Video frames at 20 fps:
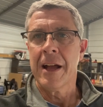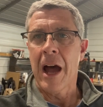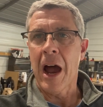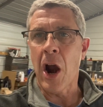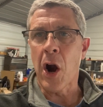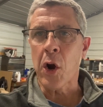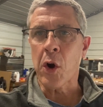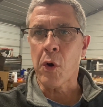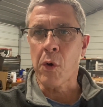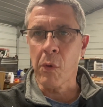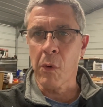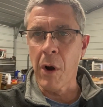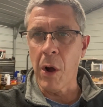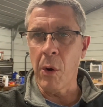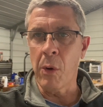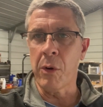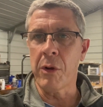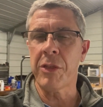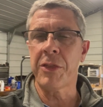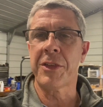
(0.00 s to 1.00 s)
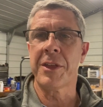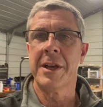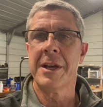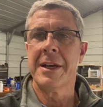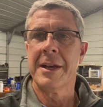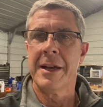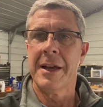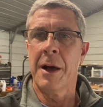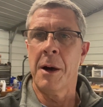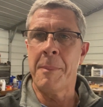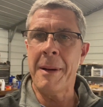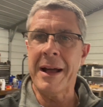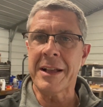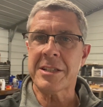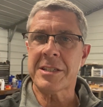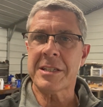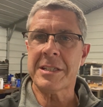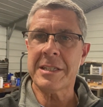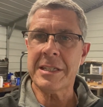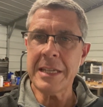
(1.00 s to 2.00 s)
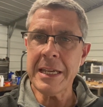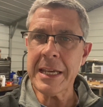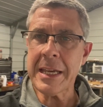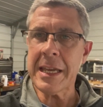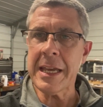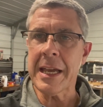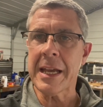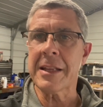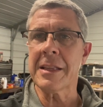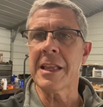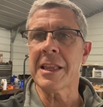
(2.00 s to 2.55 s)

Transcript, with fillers: our growth, about seeking